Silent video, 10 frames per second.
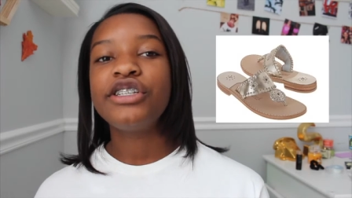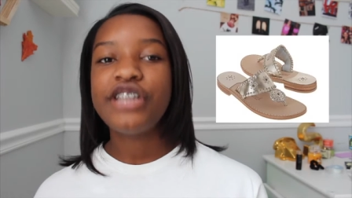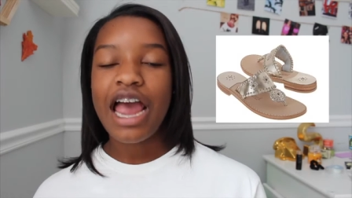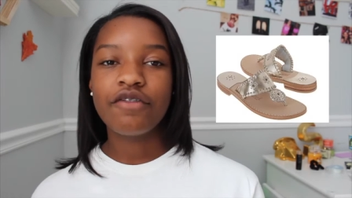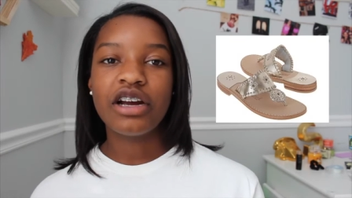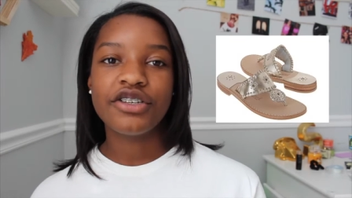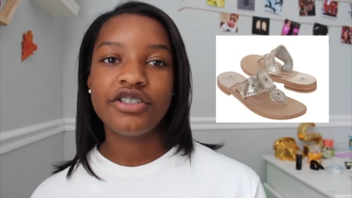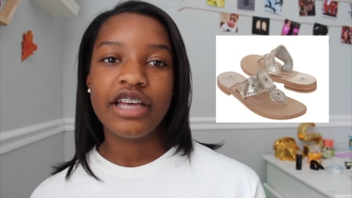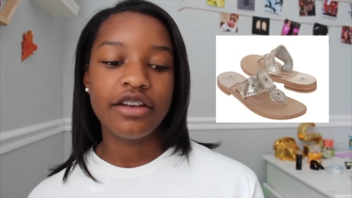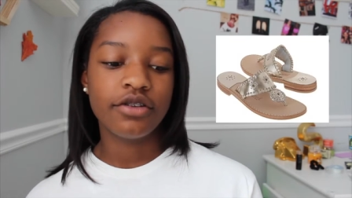is Jack
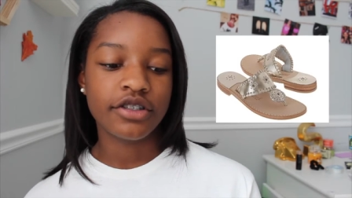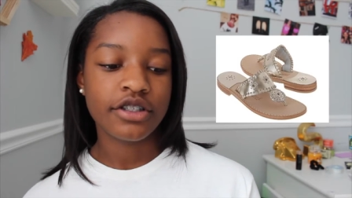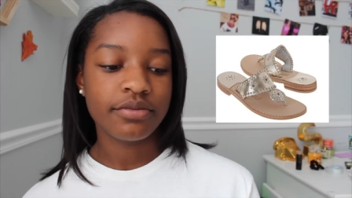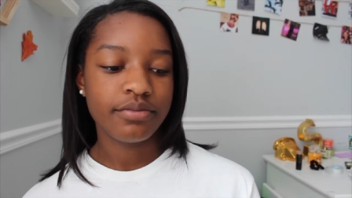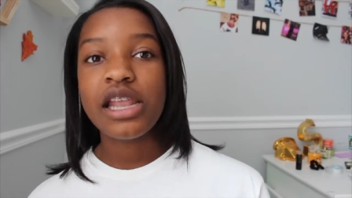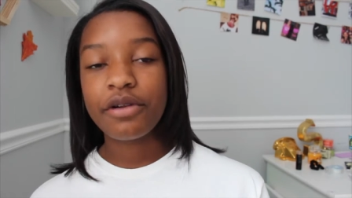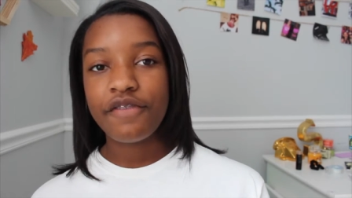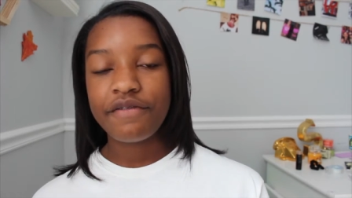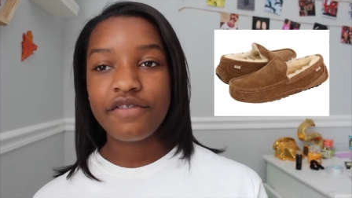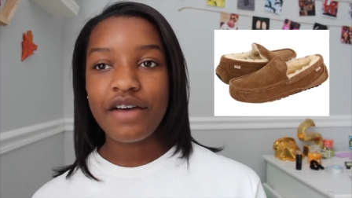Rogers sandals. Number
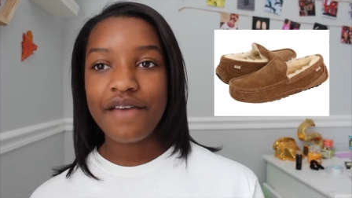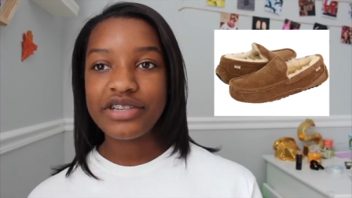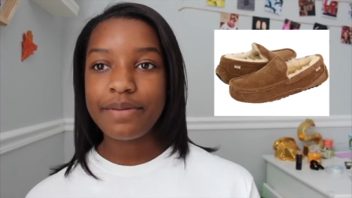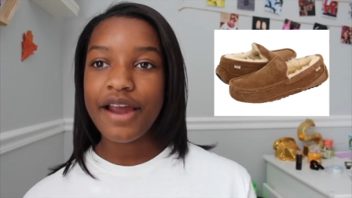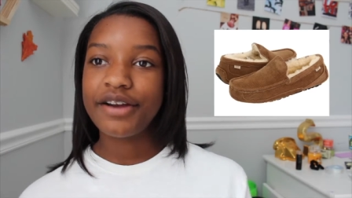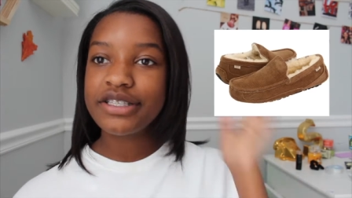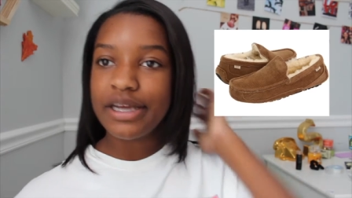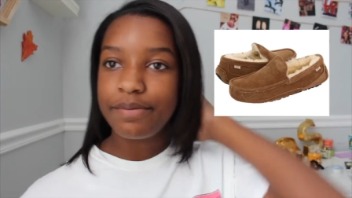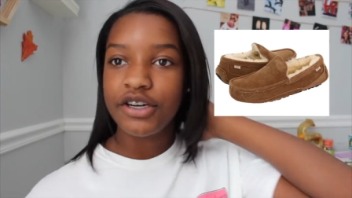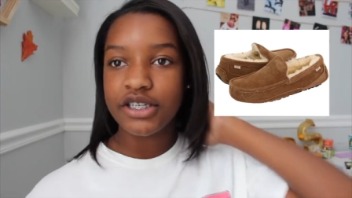55 is a pair of
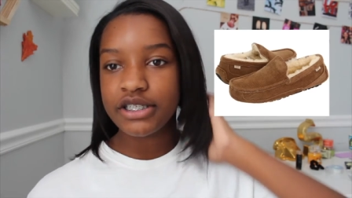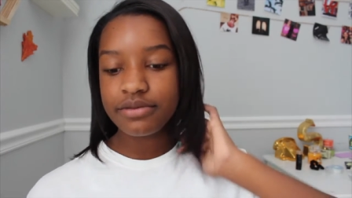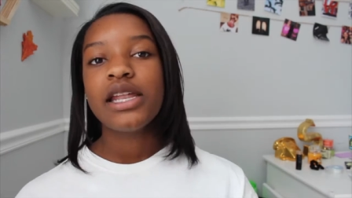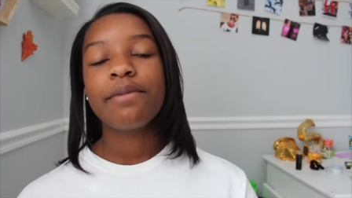slippers.